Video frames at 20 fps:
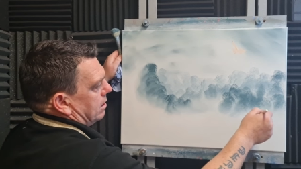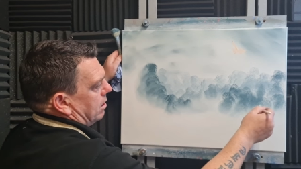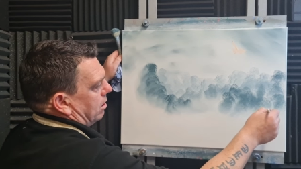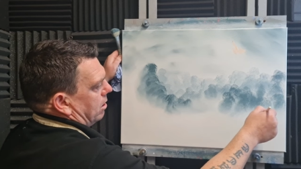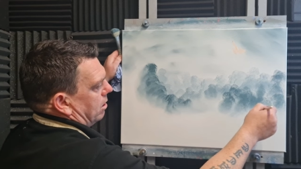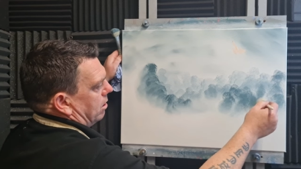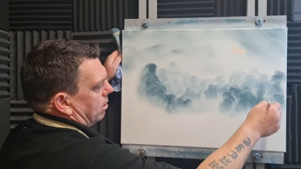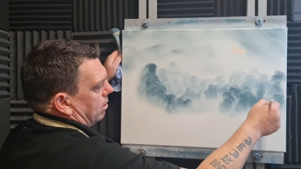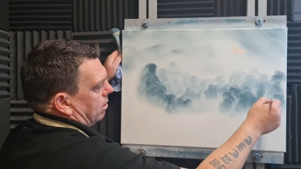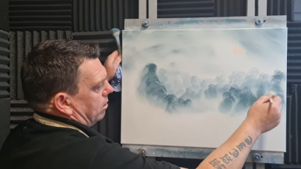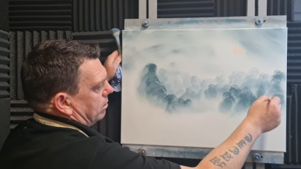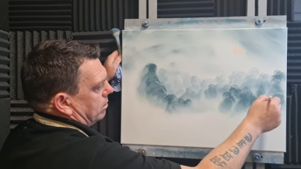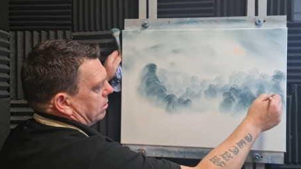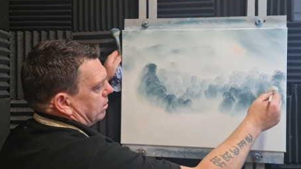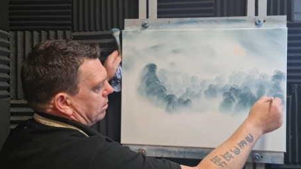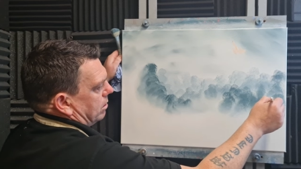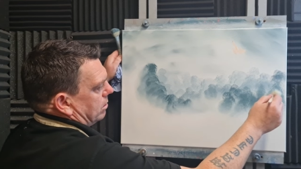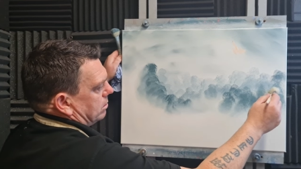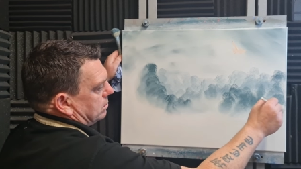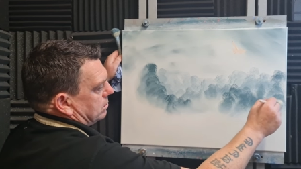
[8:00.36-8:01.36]
or
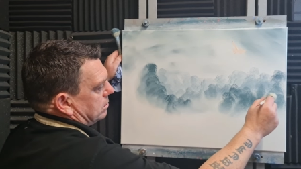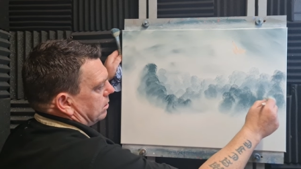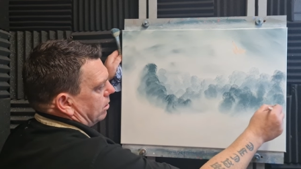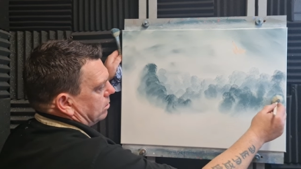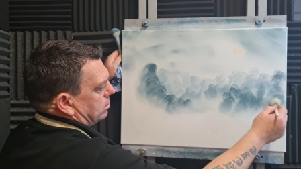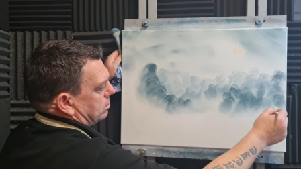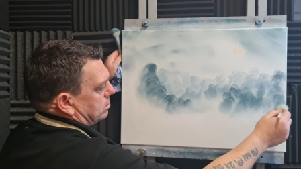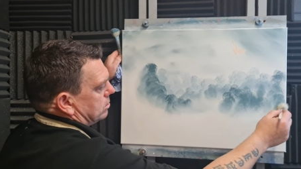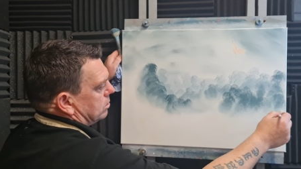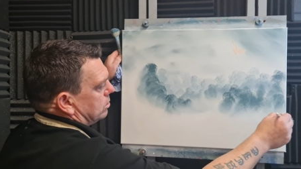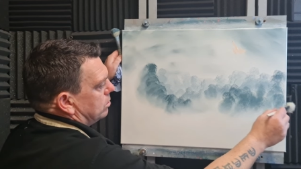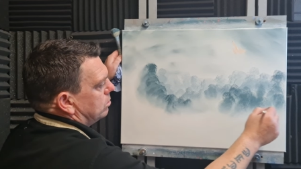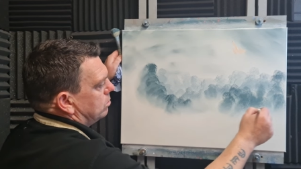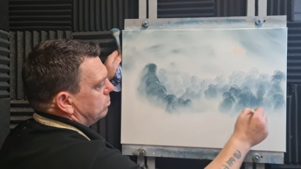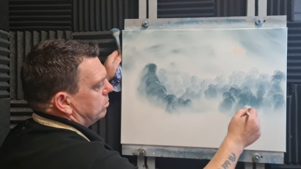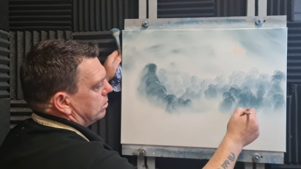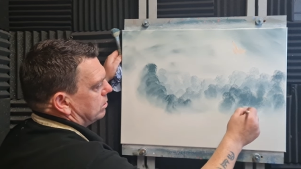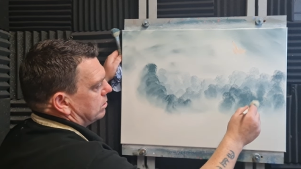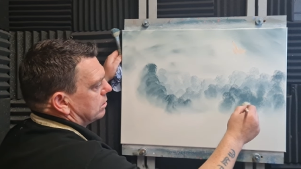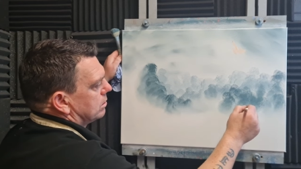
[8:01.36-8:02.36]

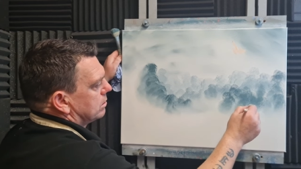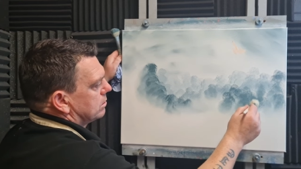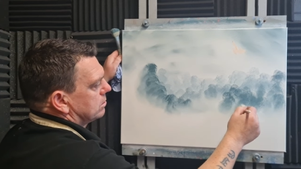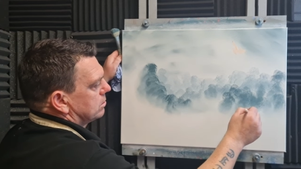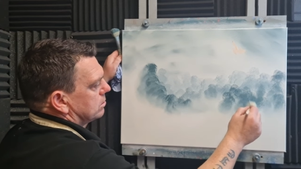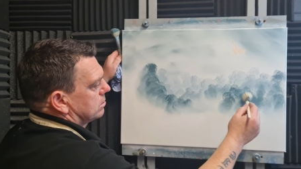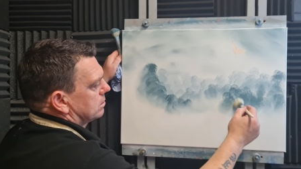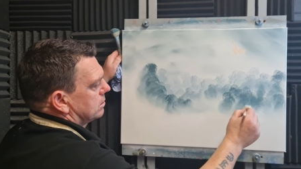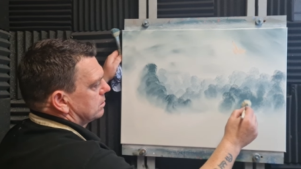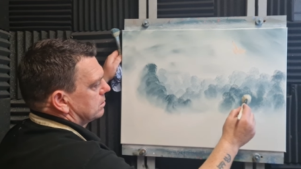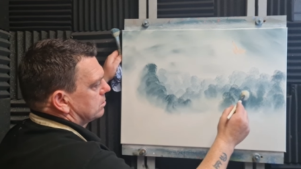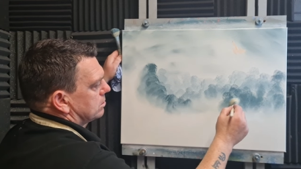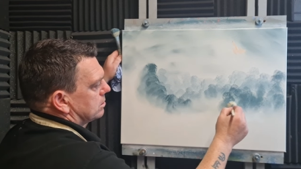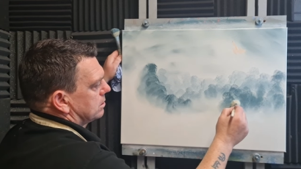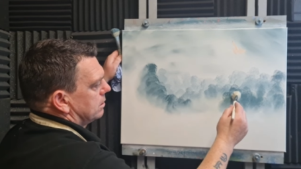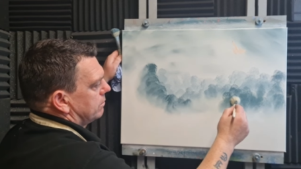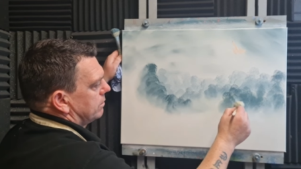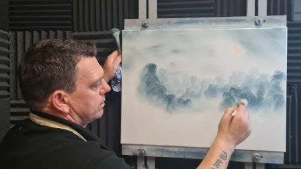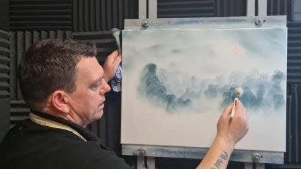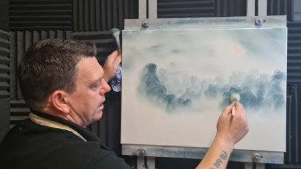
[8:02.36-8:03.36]
do, just
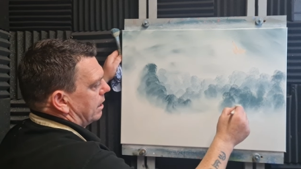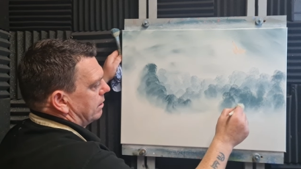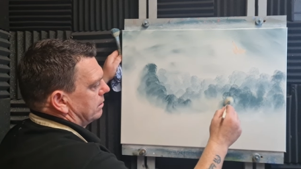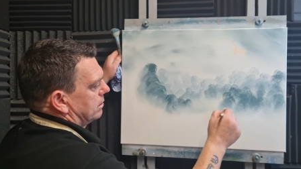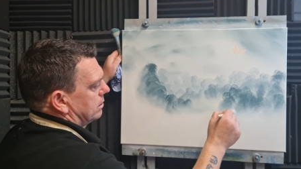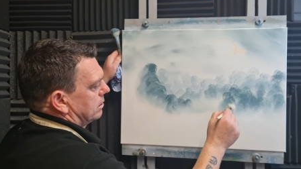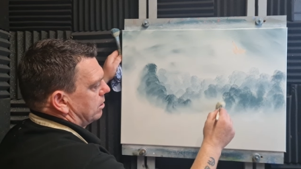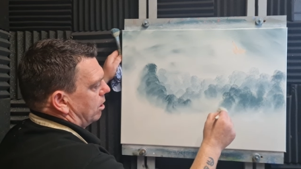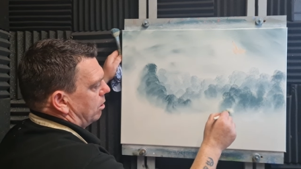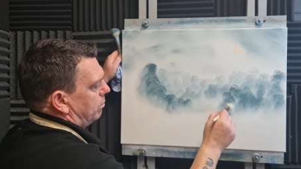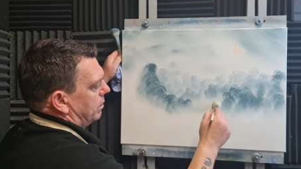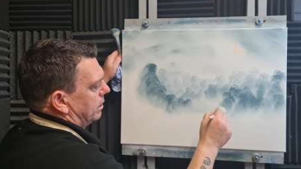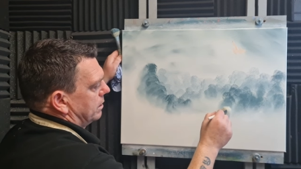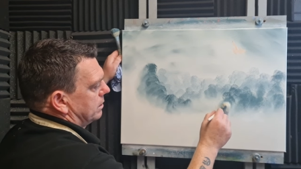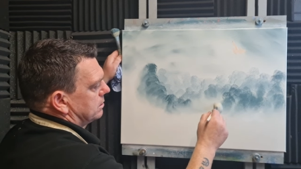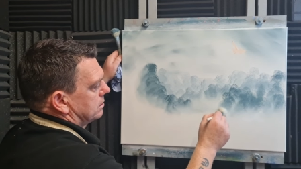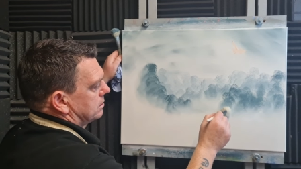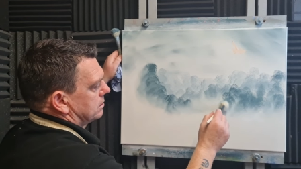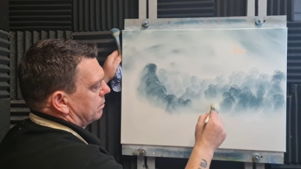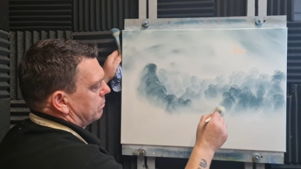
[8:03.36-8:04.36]
leave it down in the comments.